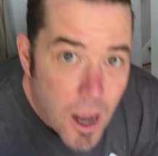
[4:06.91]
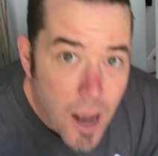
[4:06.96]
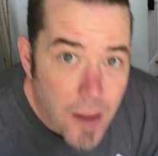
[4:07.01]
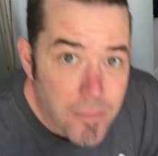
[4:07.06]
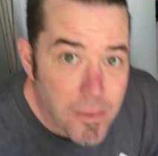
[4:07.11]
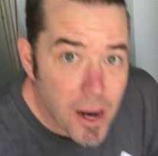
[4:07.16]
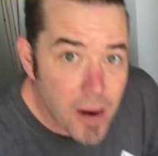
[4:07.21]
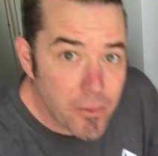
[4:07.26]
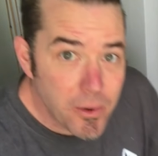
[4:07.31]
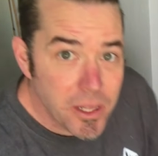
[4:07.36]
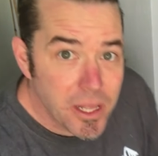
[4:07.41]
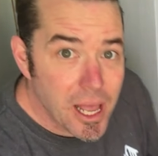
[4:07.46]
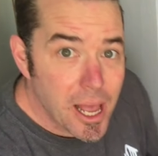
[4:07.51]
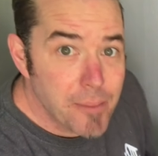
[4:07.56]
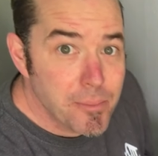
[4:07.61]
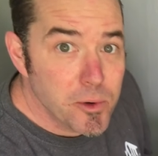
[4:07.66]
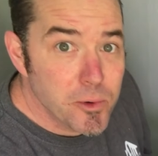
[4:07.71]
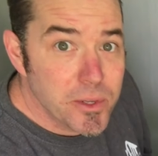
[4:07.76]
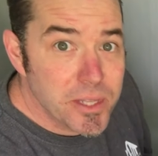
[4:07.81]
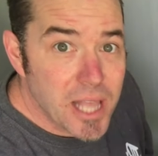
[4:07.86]
I'm not really
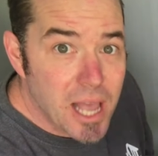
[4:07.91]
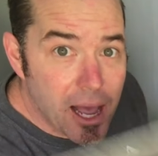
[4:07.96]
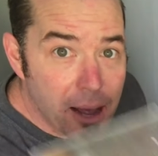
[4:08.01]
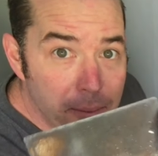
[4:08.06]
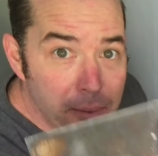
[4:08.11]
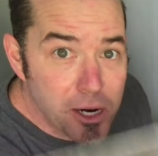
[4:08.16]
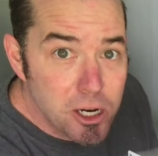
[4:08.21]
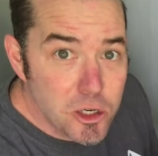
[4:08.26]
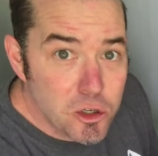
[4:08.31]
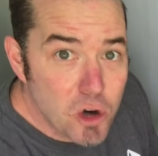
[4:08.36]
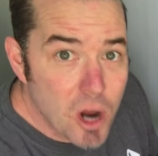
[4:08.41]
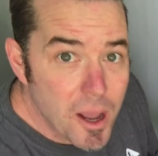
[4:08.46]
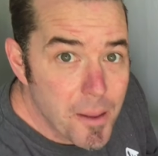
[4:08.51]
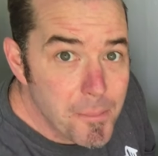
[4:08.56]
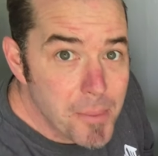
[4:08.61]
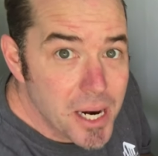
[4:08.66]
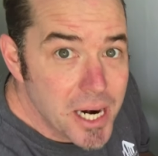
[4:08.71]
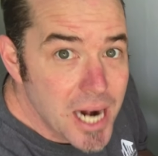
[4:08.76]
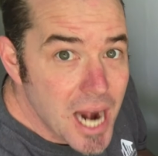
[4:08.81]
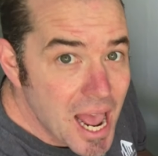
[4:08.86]
happy with that. I'm gonna try a
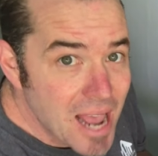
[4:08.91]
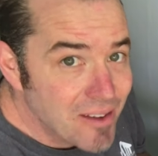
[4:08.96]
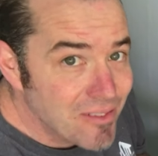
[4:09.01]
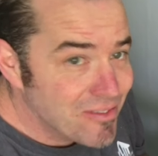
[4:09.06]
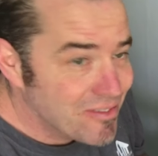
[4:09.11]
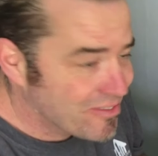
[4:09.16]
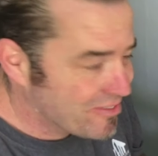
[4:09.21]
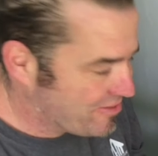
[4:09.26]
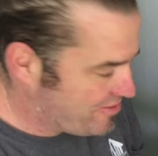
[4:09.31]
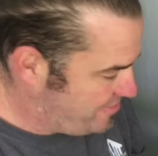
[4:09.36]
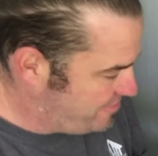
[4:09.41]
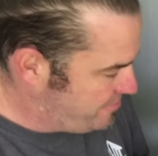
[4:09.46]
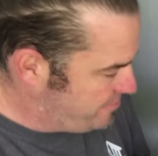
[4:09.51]
mud knife.